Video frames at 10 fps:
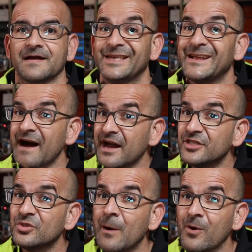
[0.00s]
If you add
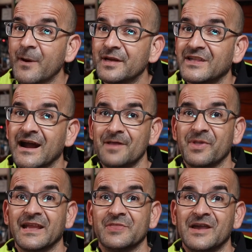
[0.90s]
a small watertight
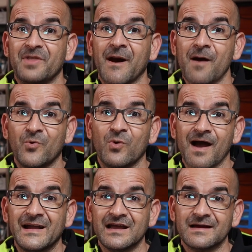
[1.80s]
bag for the power
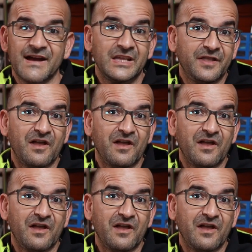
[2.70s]
bank, it's